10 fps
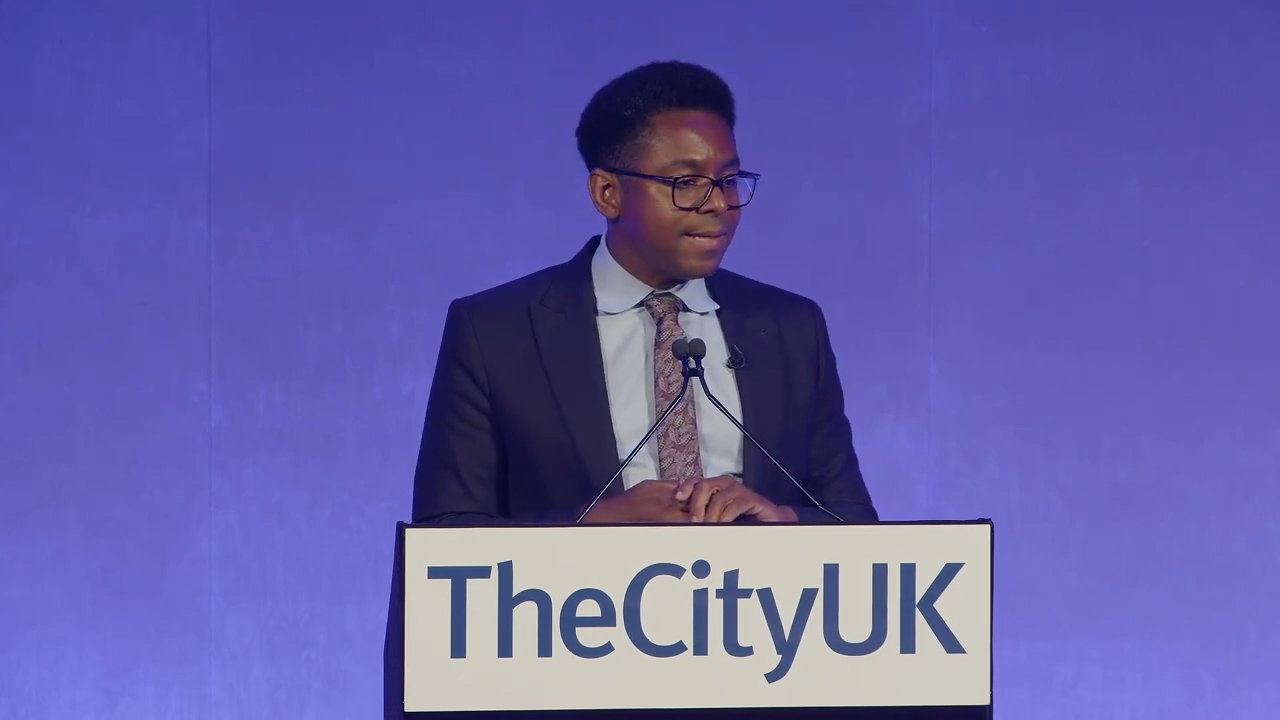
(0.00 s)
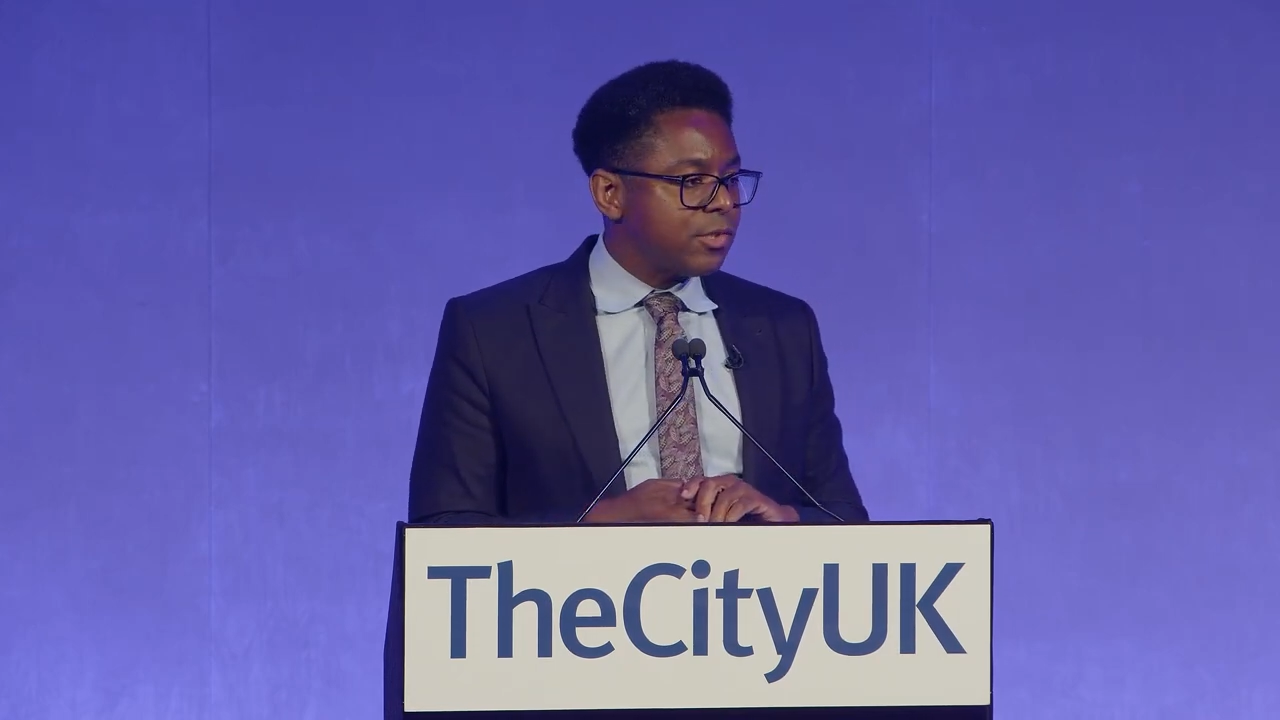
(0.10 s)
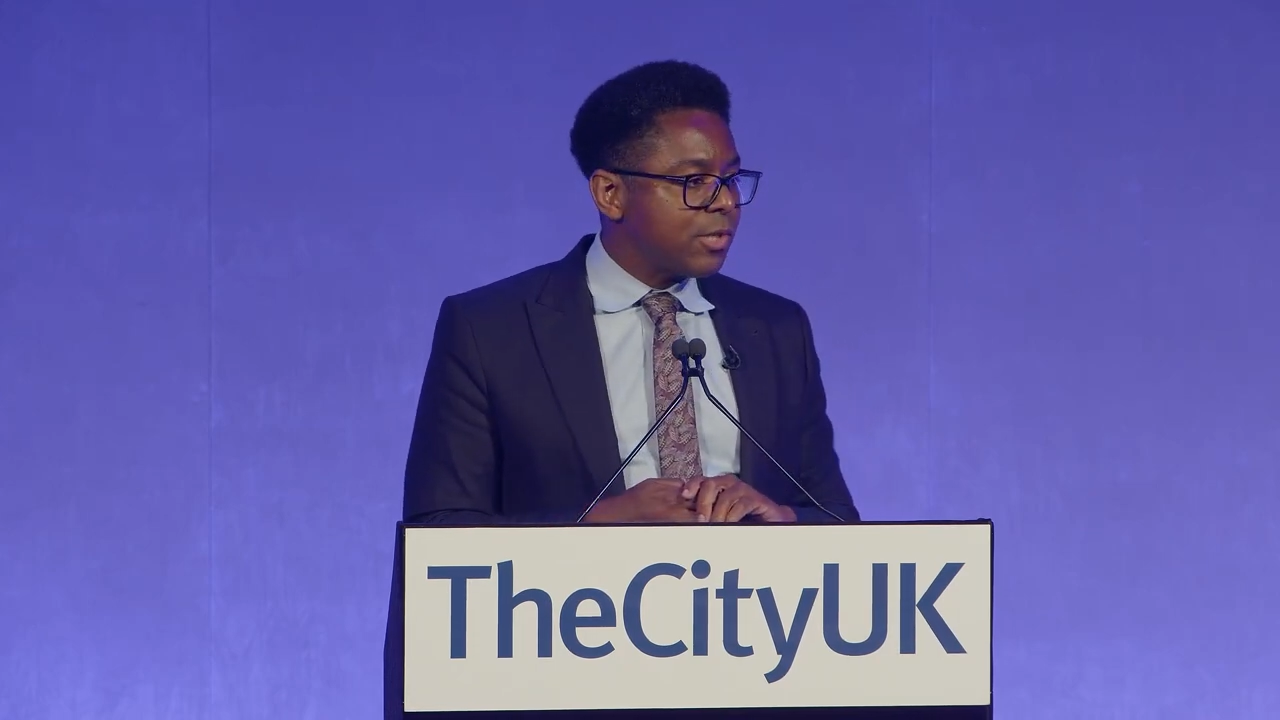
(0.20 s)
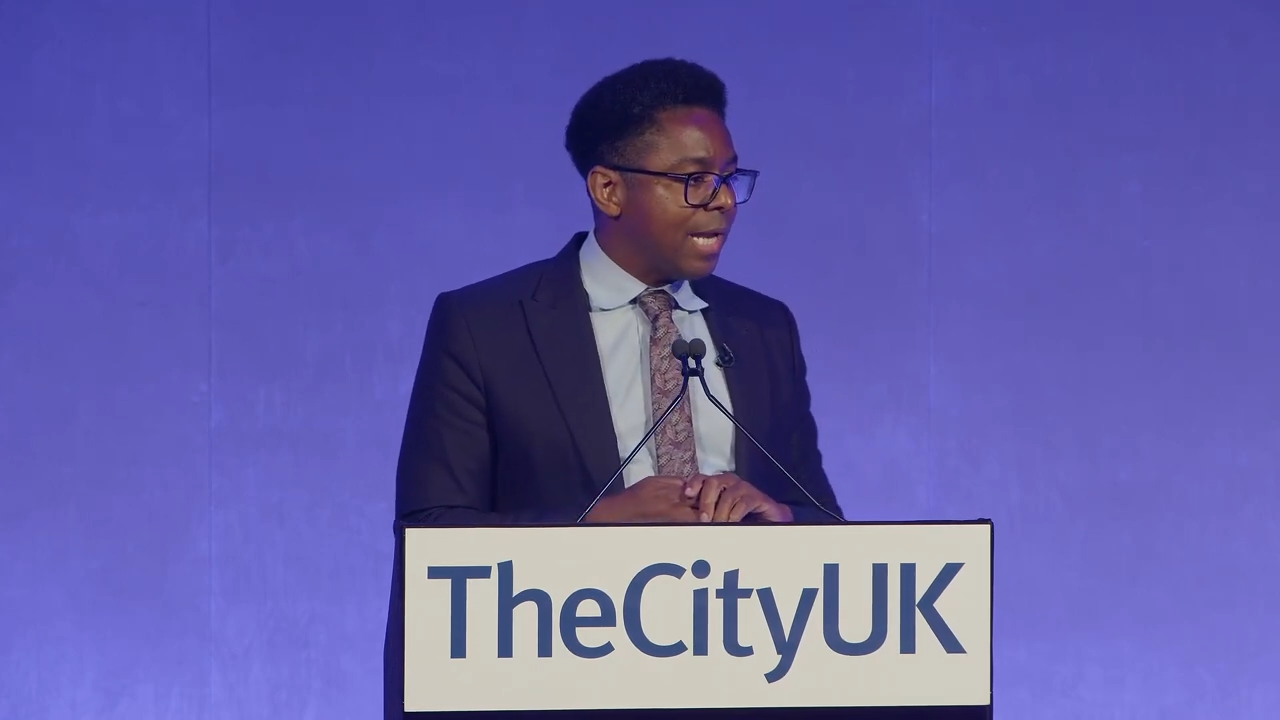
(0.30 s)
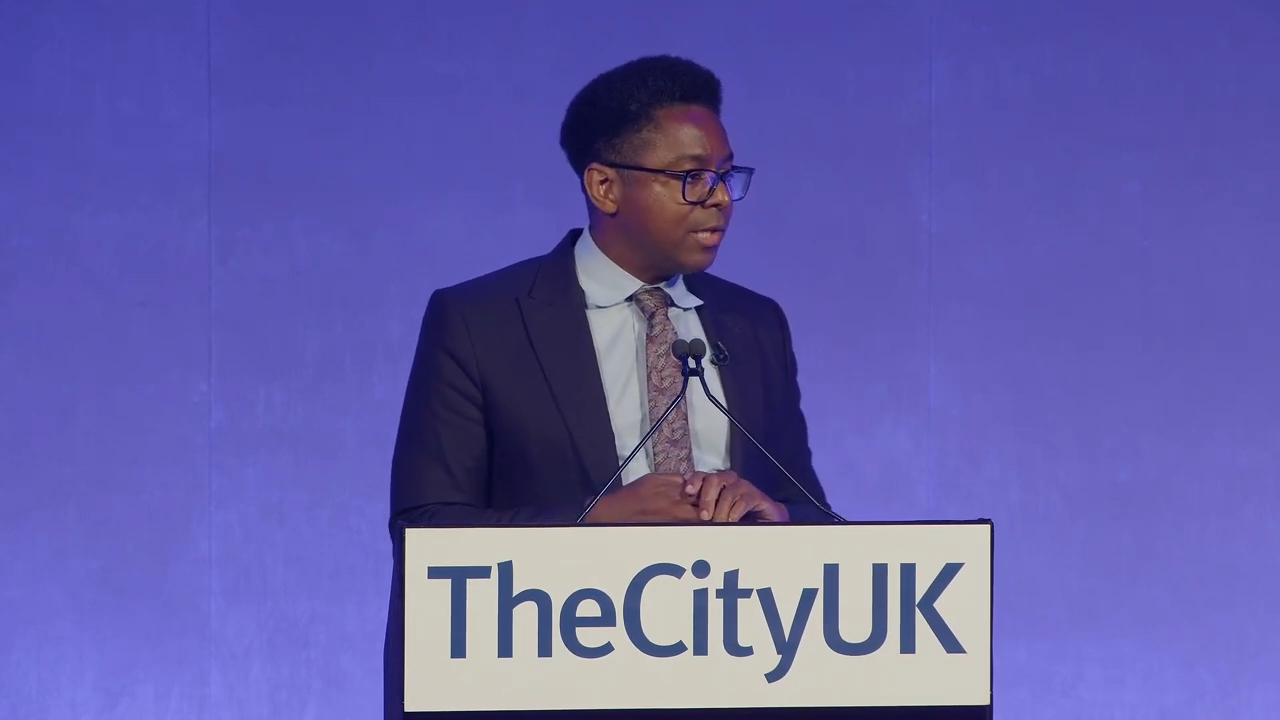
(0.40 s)
this
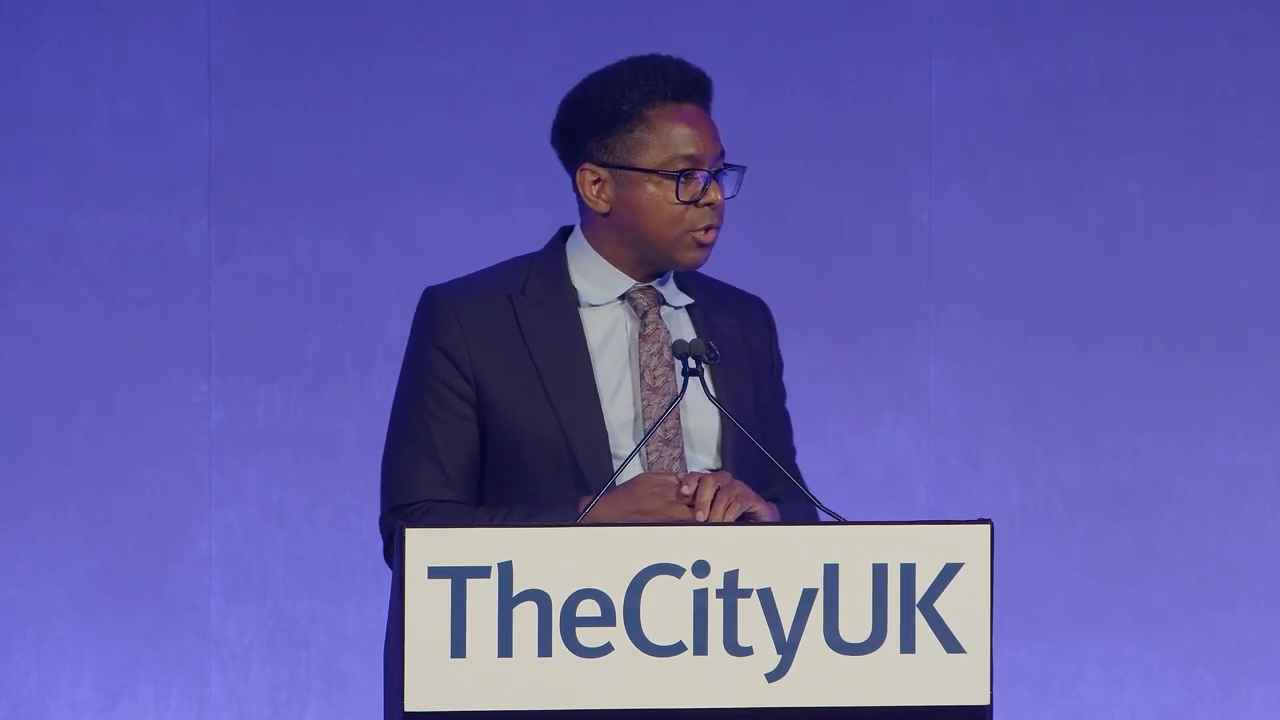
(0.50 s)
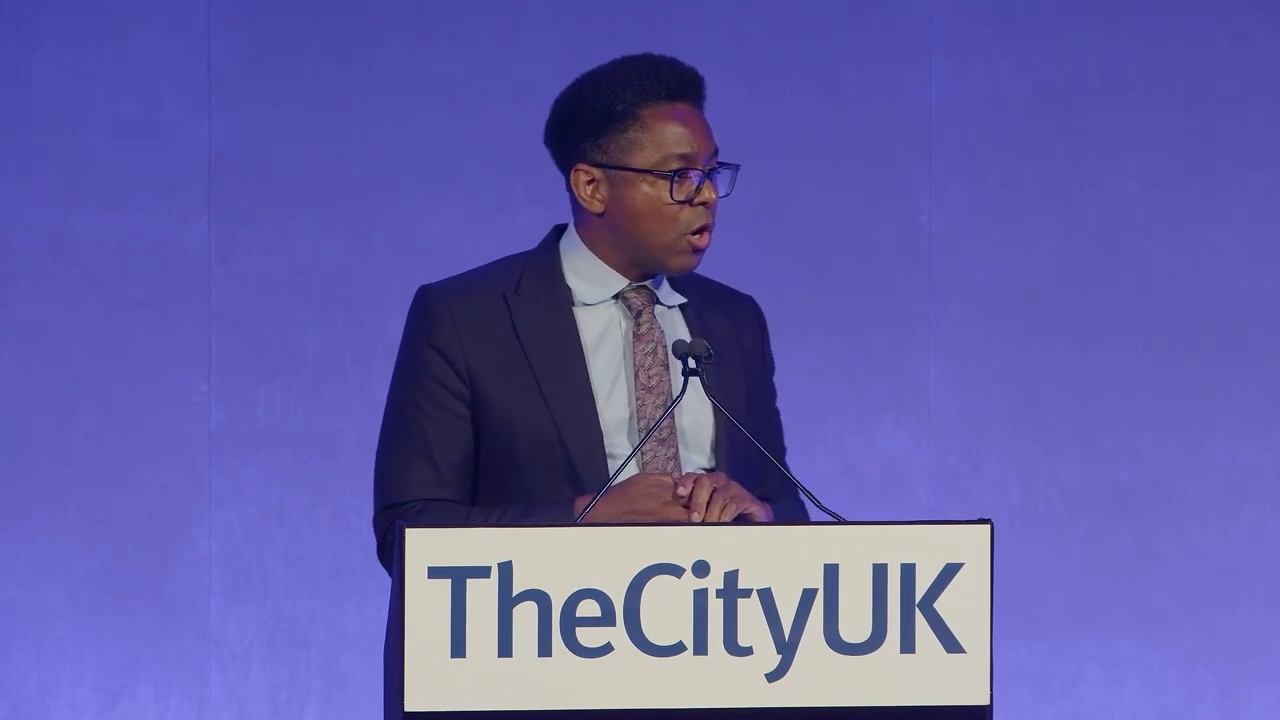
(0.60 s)
challenge